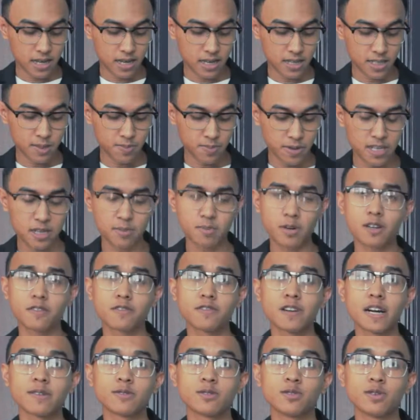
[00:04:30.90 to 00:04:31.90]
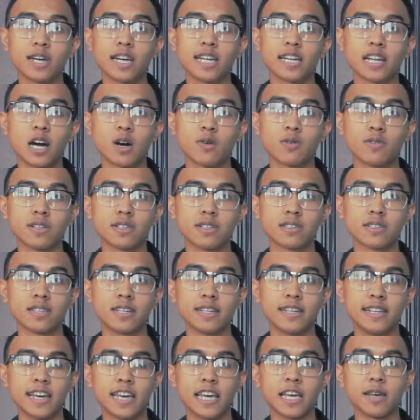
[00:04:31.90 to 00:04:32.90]
spend about 5 to 8 hours
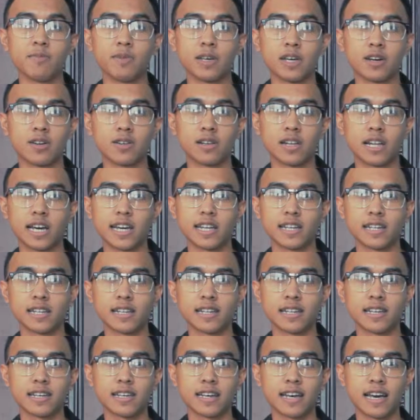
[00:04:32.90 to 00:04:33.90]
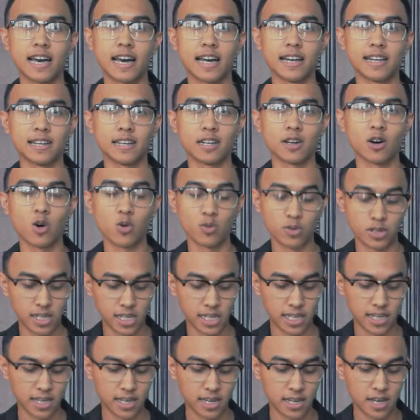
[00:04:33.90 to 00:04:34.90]
a day being online, and
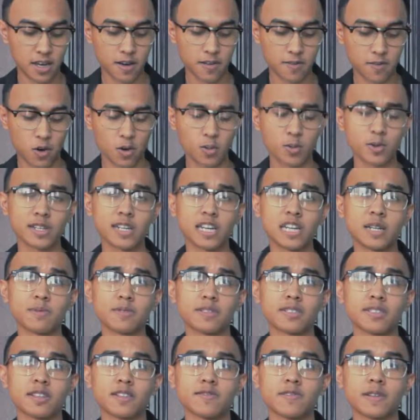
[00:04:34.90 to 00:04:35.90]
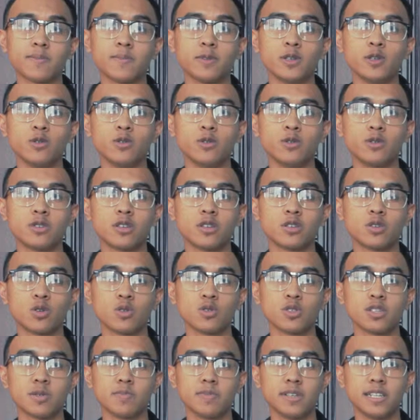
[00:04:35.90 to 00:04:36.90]
only 4.8% of them use
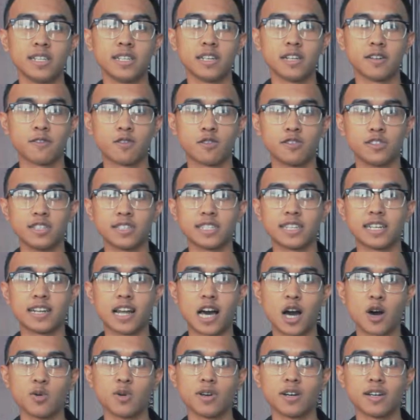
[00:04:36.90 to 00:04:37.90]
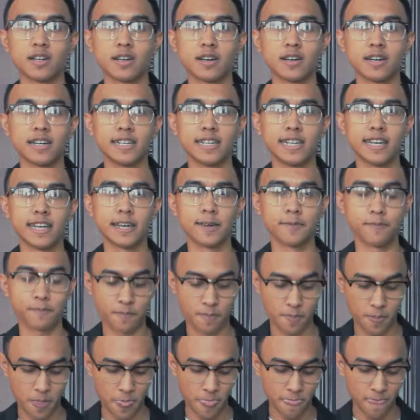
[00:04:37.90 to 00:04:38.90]
social media for just an hour a day.
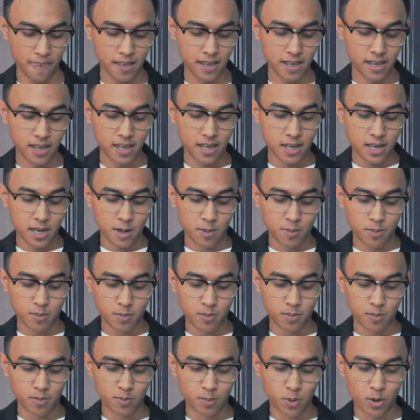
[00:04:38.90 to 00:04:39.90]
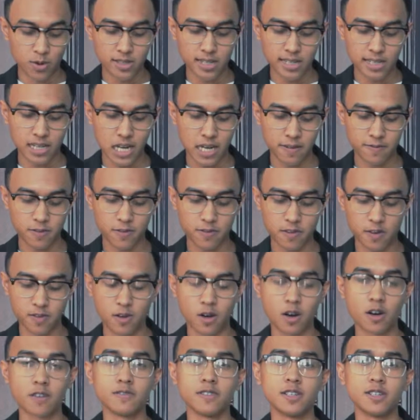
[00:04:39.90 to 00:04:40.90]
More than half
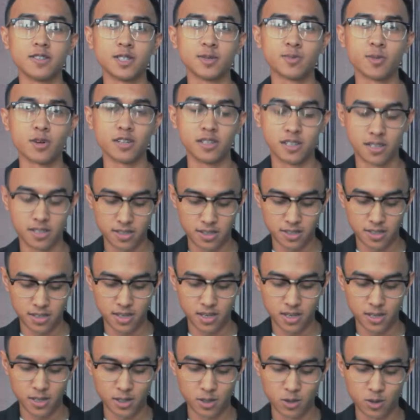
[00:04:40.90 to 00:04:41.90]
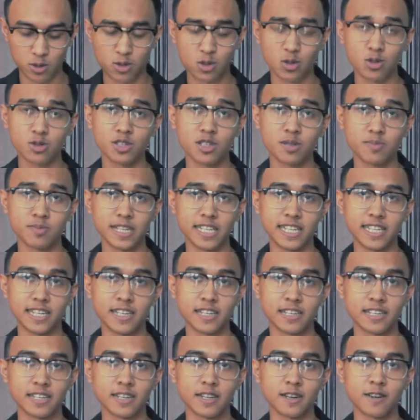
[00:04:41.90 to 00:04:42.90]
of the respondents use social
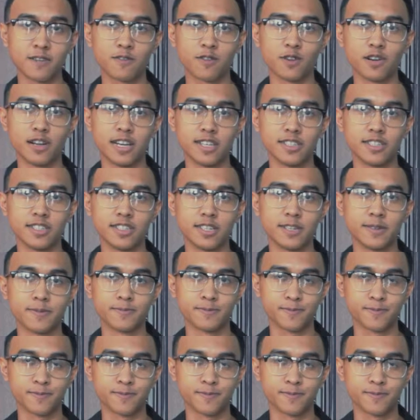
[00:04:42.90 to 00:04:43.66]
media for leisure.